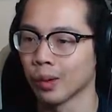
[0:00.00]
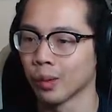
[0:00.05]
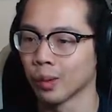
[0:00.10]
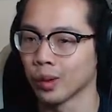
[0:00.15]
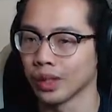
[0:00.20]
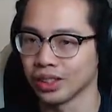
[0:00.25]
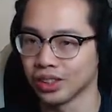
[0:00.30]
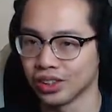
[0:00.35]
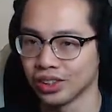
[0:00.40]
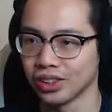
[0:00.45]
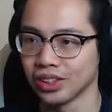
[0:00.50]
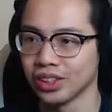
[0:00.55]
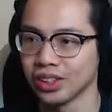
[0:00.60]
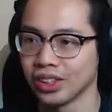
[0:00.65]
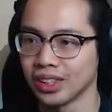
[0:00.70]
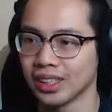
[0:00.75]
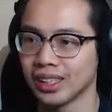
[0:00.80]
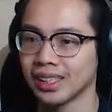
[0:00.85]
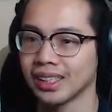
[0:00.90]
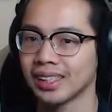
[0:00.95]

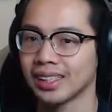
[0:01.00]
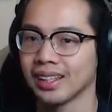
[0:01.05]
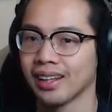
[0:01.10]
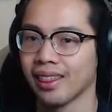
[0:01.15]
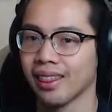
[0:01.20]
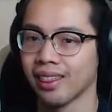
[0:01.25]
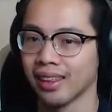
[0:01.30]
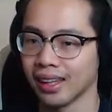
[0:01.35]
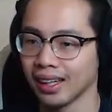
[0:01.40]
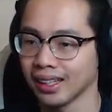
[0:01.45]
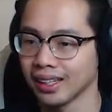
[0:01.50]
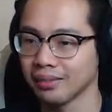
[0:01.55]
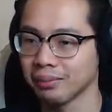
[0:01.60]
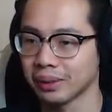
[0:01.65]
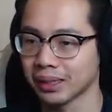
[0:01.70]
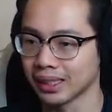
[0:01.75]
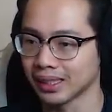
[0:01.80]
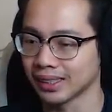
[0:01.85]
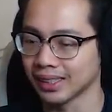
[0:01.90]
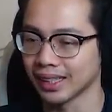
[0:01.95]
original thing
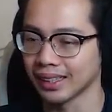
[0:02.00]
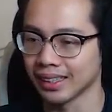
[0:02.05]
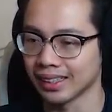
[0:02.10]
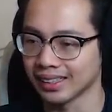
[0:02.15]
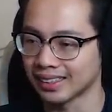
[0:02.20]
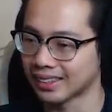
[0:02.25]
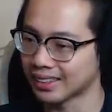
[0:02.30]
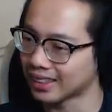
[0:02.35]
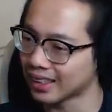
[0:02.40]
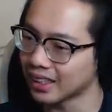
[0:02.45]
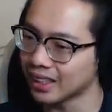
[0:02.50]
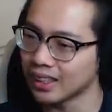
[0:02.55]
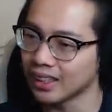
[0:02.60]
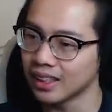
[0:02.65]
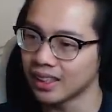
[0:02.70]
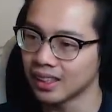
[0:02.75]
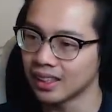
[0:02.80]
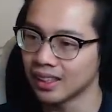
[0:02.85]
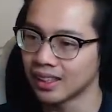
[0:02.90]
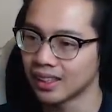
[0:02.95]
because I, I
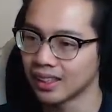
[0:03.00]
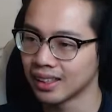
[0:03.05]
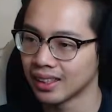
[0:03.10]
still.